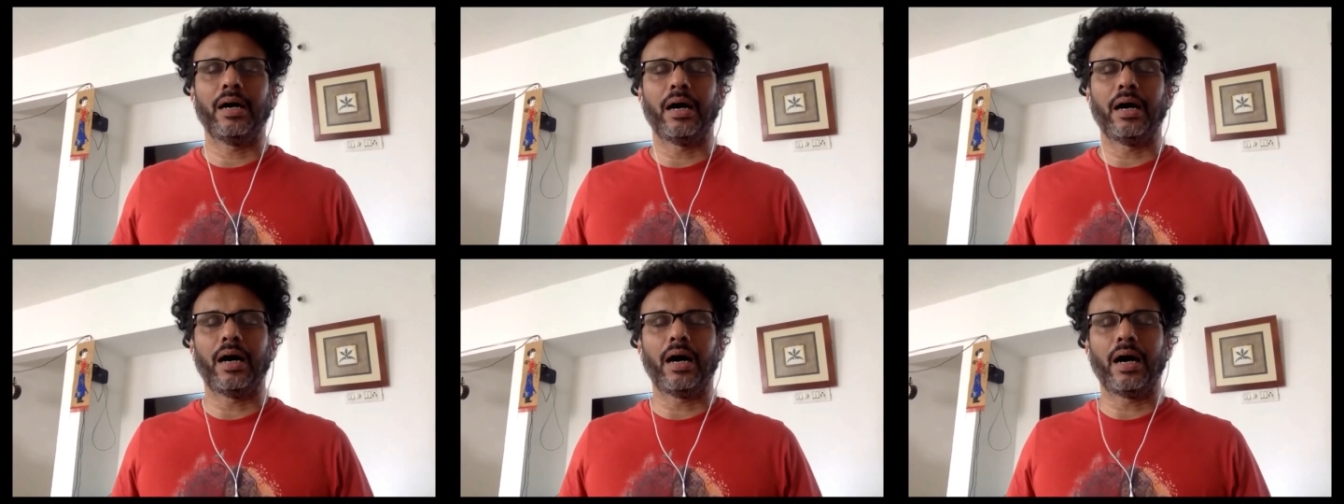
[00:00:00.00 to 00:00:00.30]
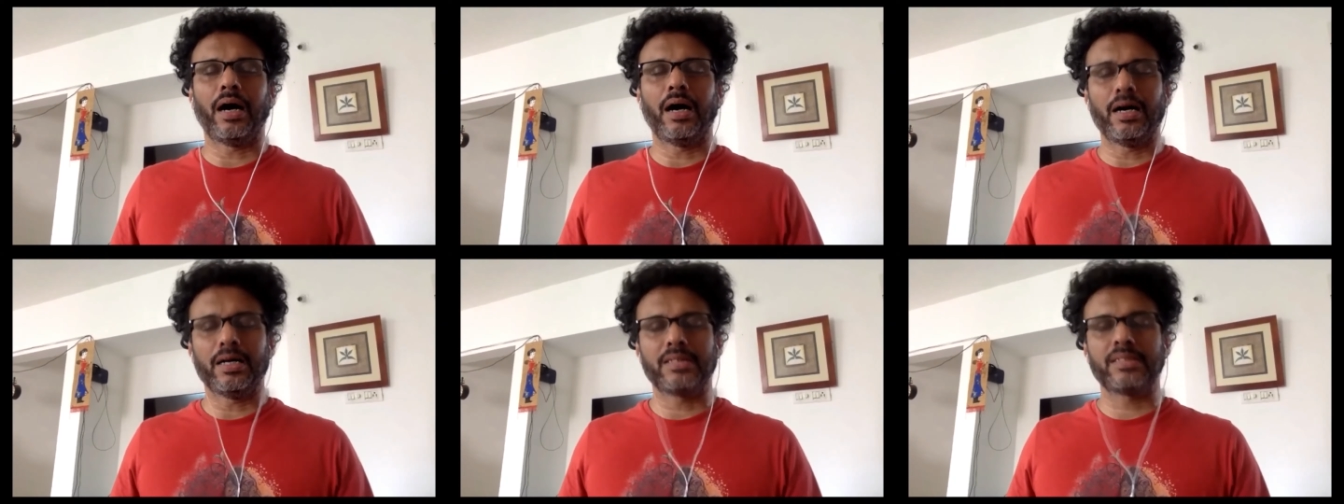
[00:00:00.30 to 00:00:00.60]

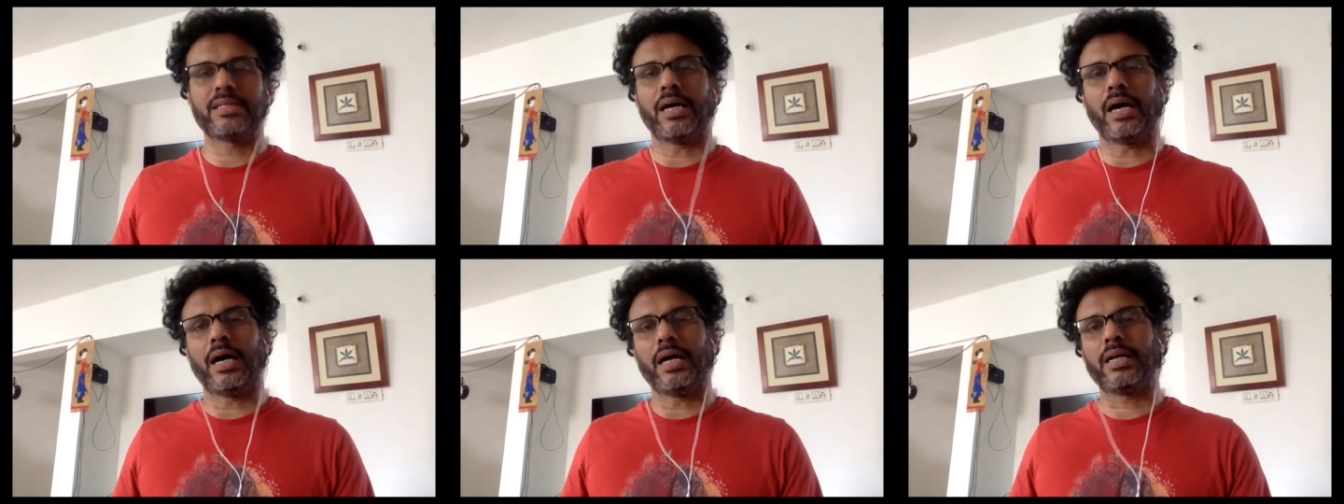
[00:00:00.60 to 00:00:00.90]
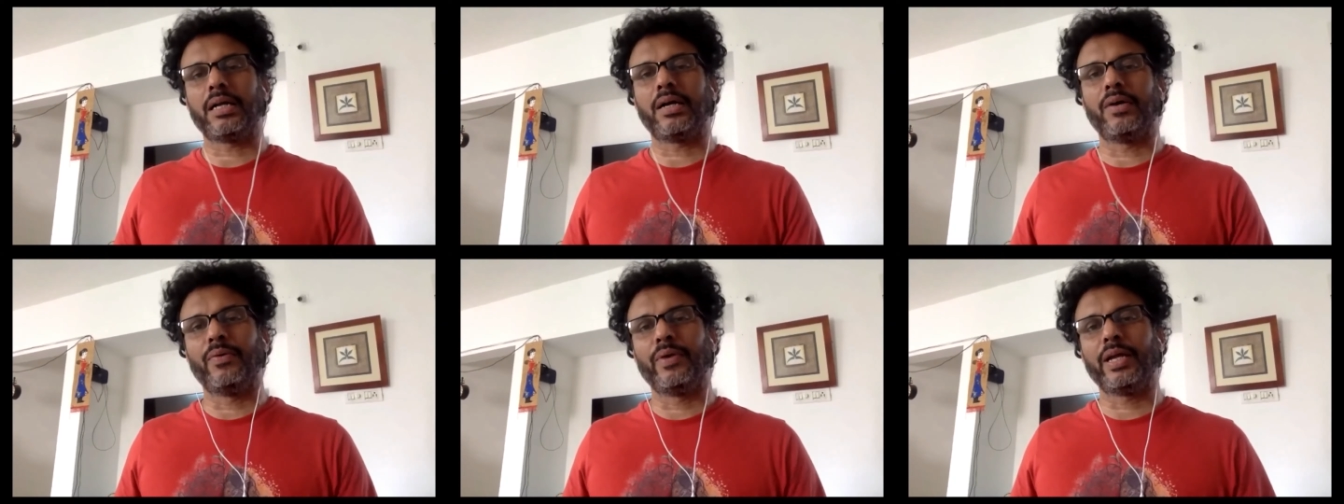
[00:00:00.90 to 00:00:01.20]
us
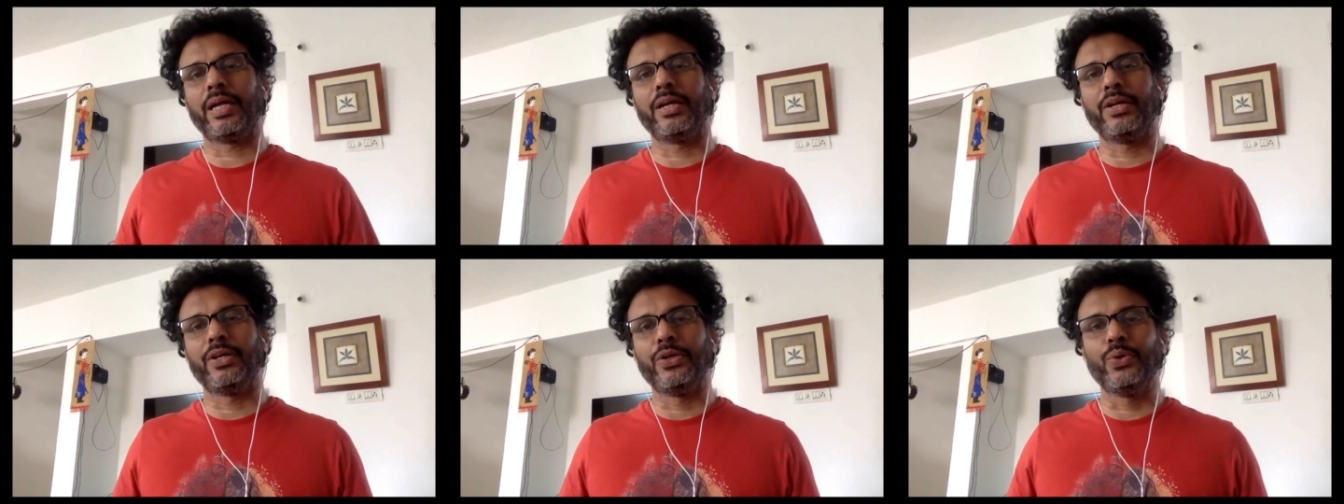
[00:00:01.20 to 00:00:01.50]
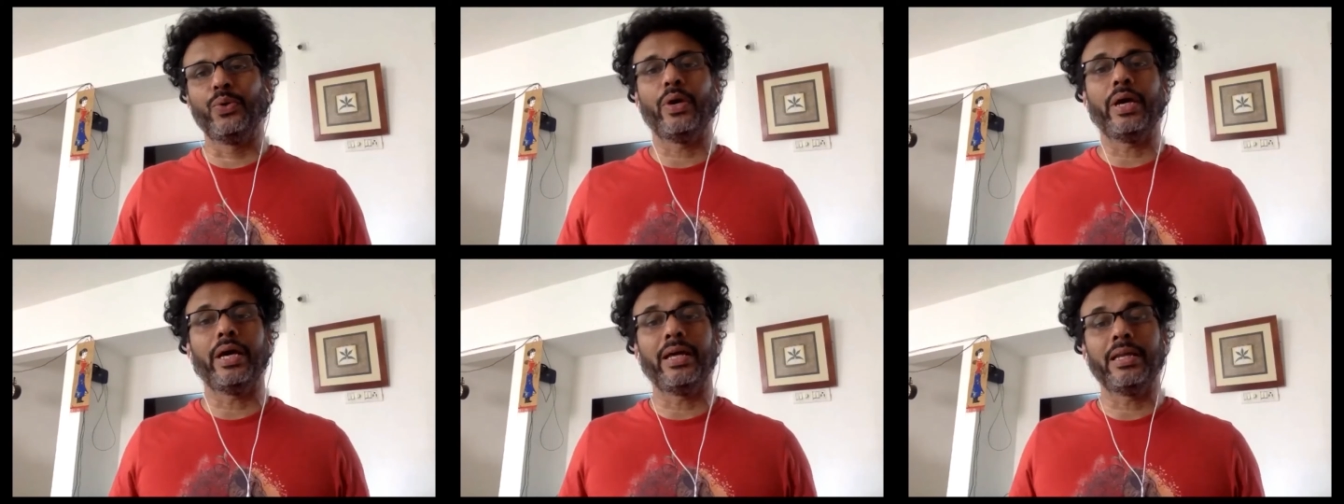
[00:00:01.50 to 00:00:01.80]
uncovering
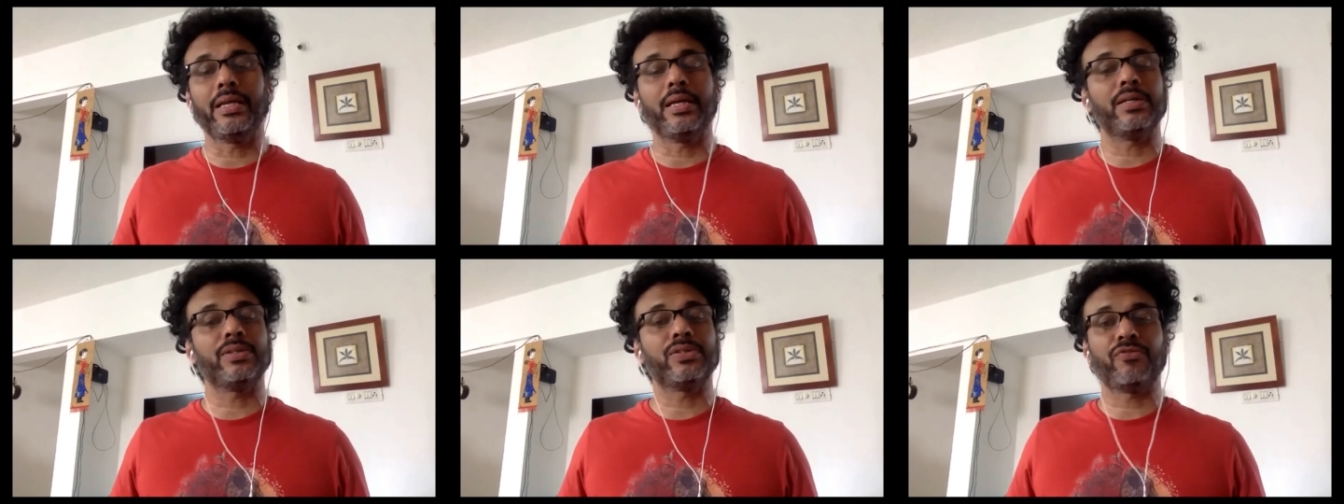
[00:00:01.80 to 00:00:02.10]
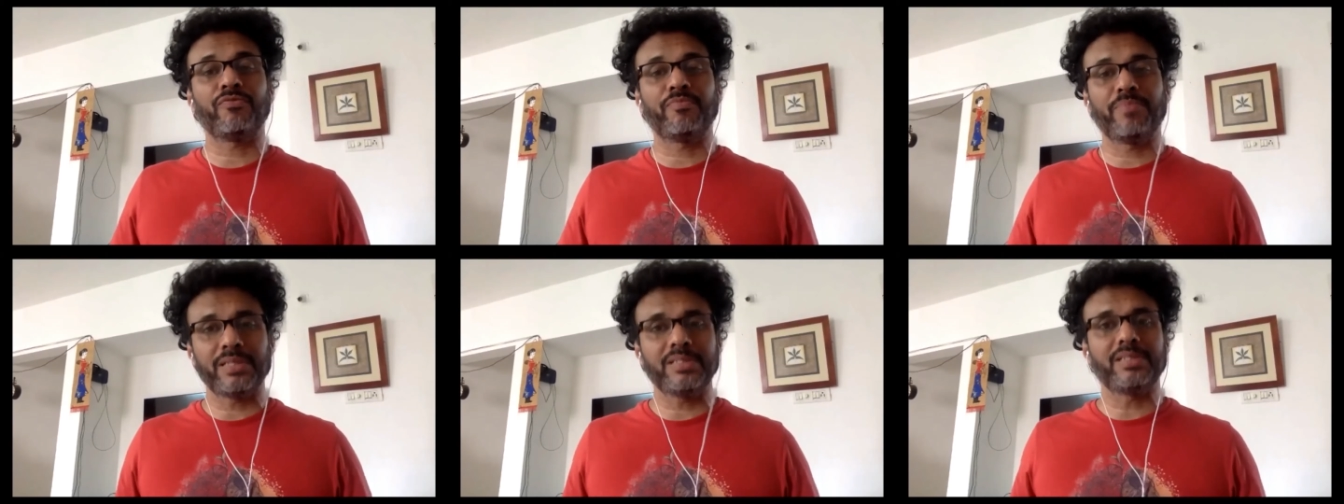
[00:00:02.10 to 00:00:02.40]
new areas
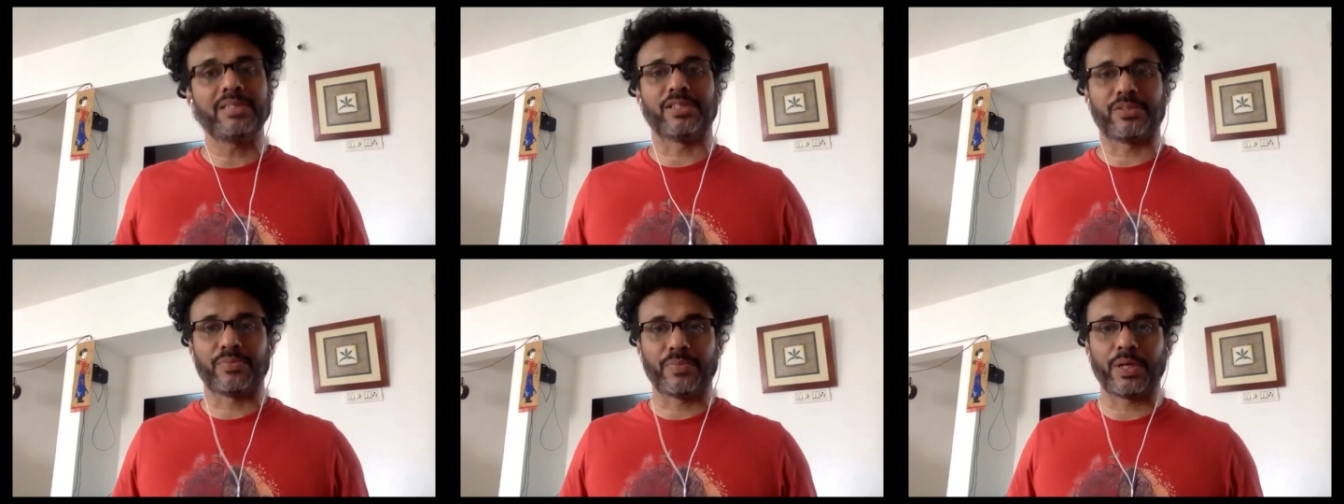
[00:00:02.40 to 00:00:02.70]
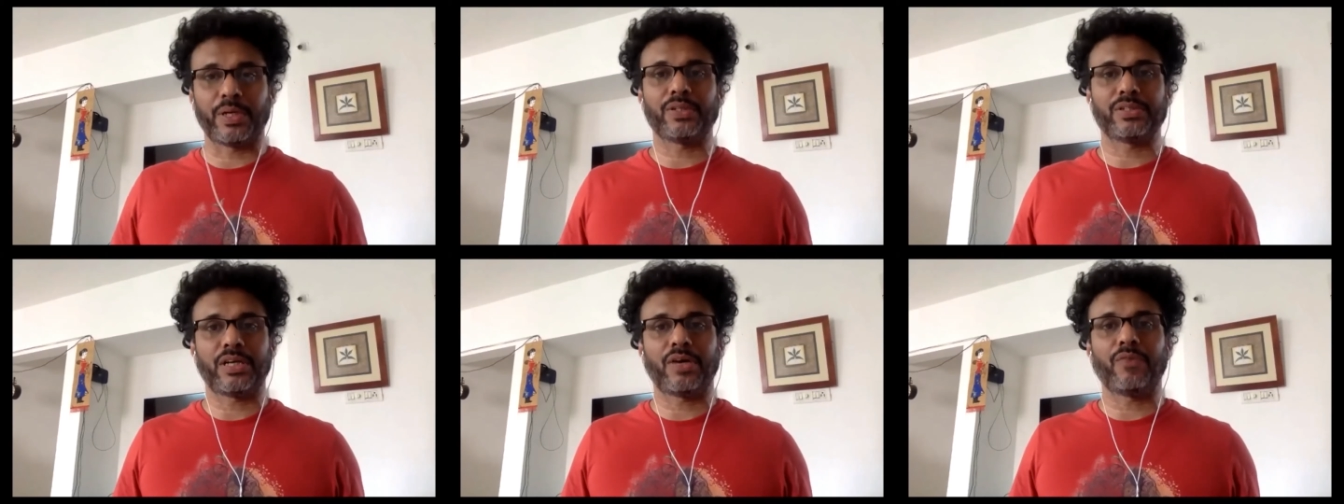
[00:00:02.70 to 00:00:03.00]
of business,
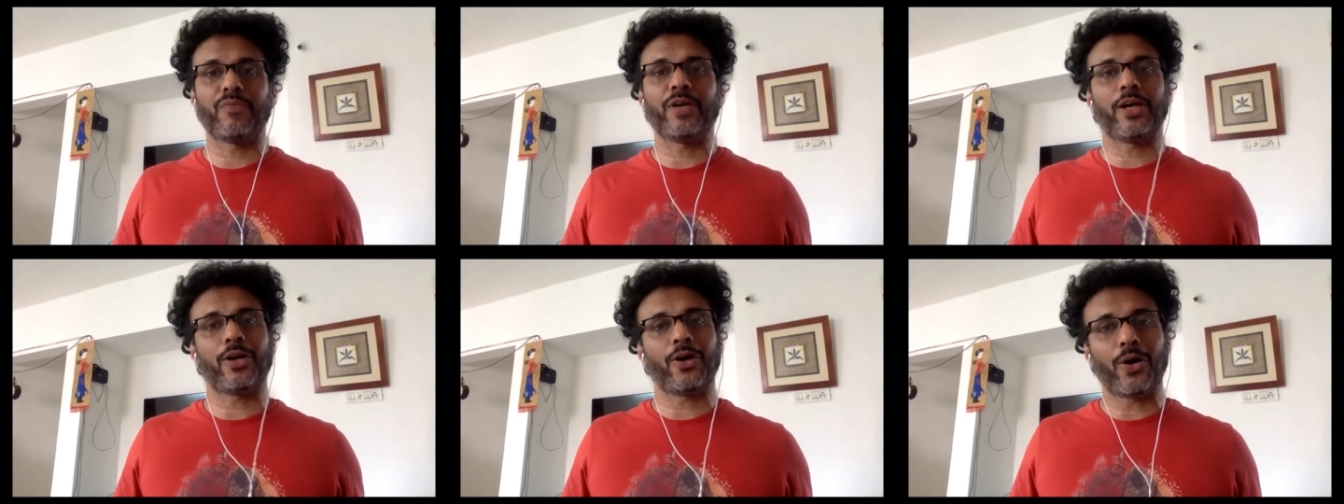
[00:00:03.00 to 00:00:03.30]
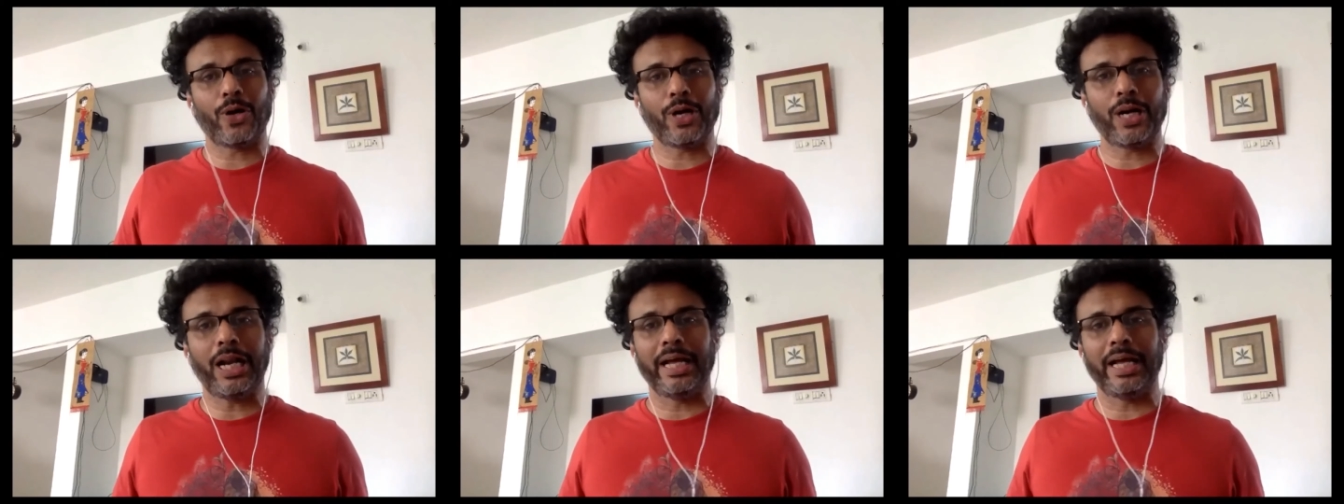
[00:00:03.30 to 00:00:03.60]
because now we are
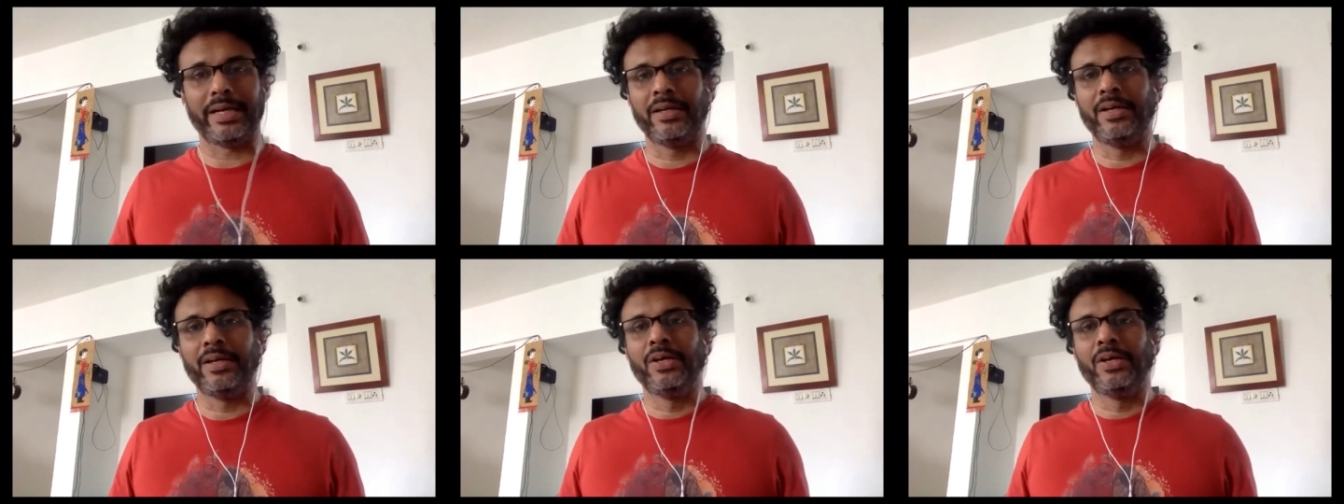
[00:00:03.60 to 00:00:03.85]
online.